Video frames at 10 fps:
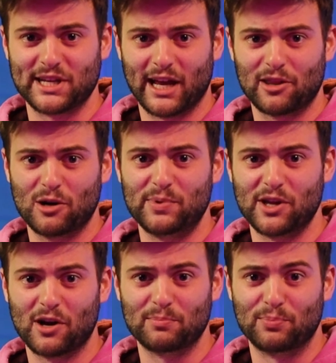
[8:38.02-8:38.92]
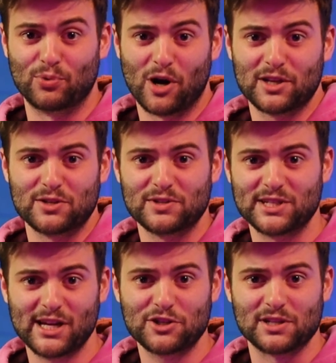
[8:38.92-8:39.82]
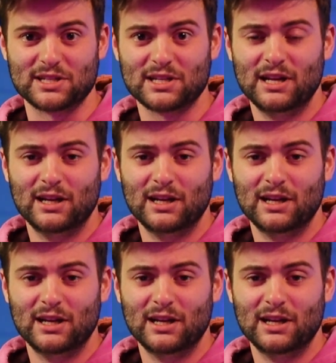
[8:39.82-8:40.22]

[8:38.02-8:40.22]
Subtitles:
together beyond broad associations.